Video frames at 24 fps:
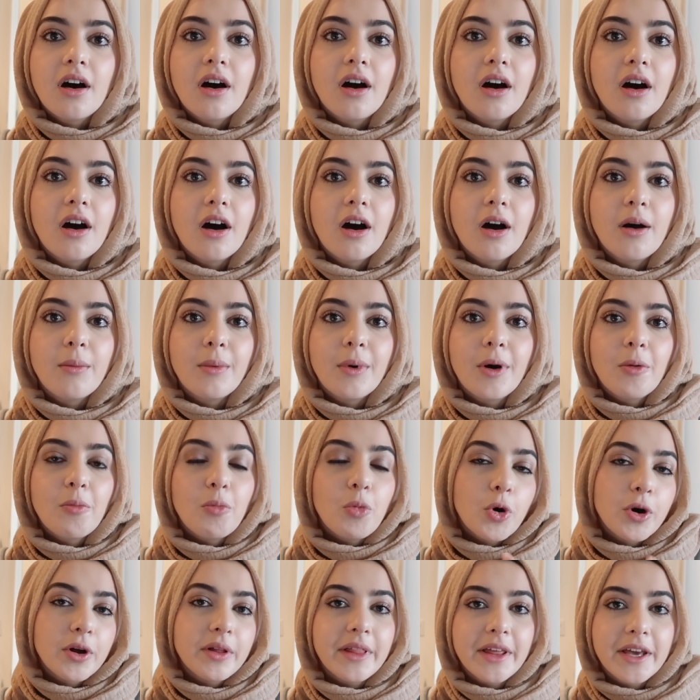
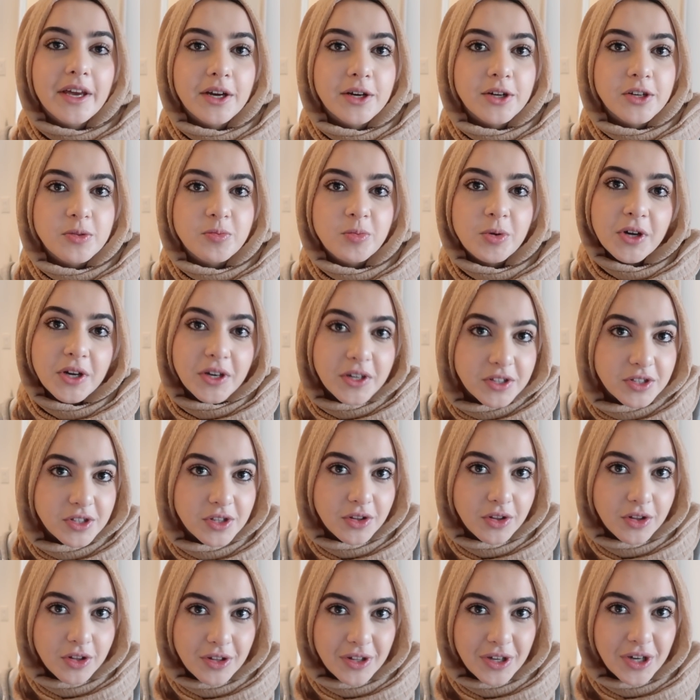more layers put into
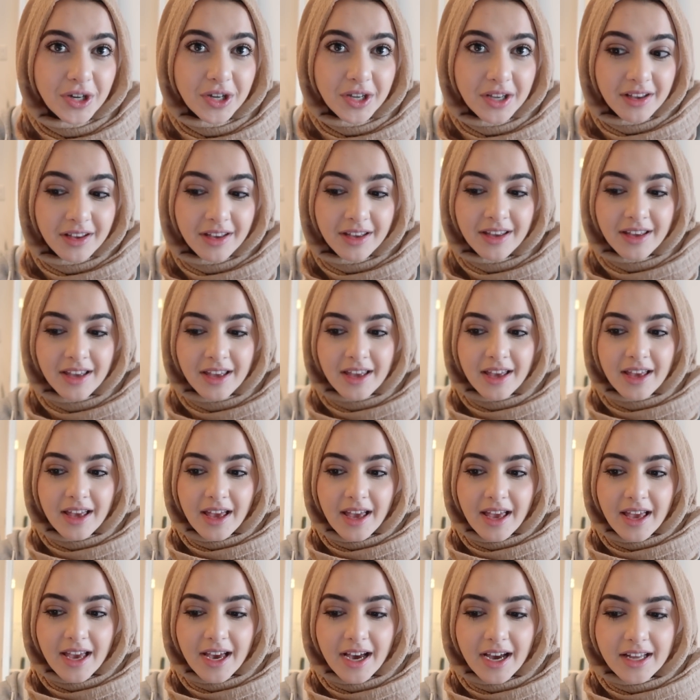the look.
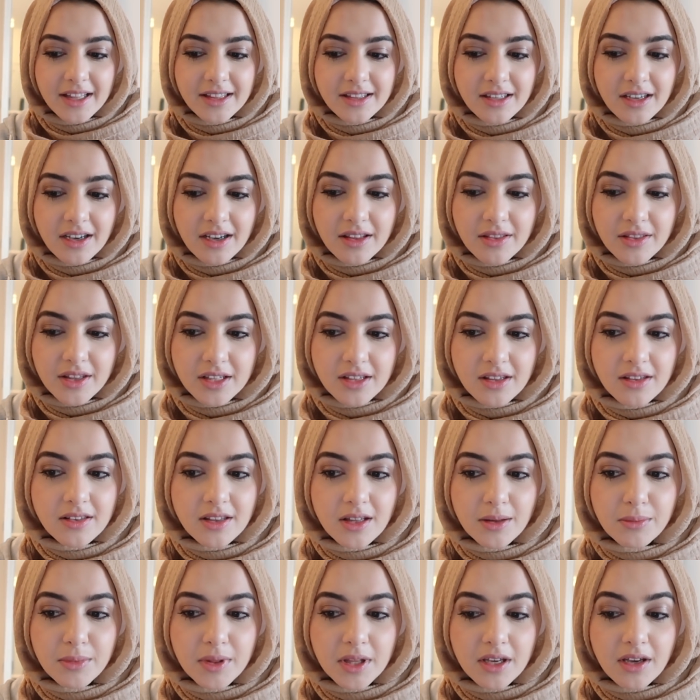And this is
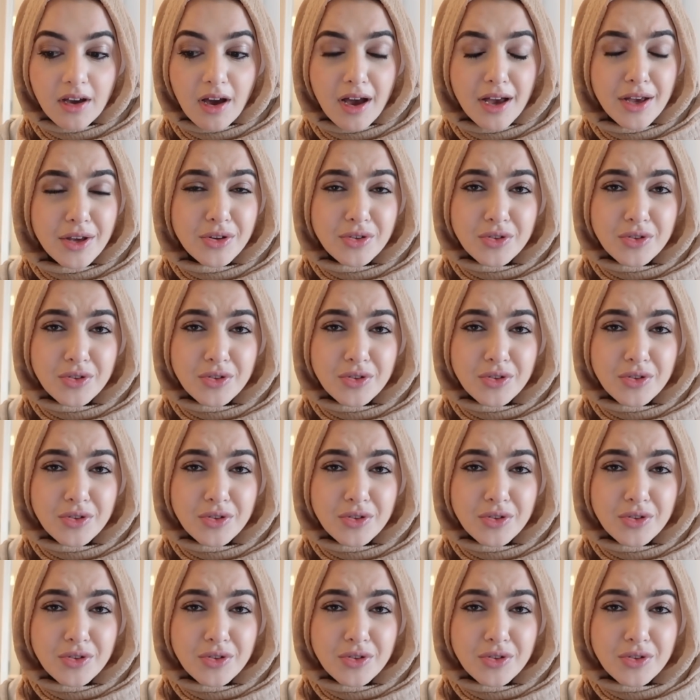something I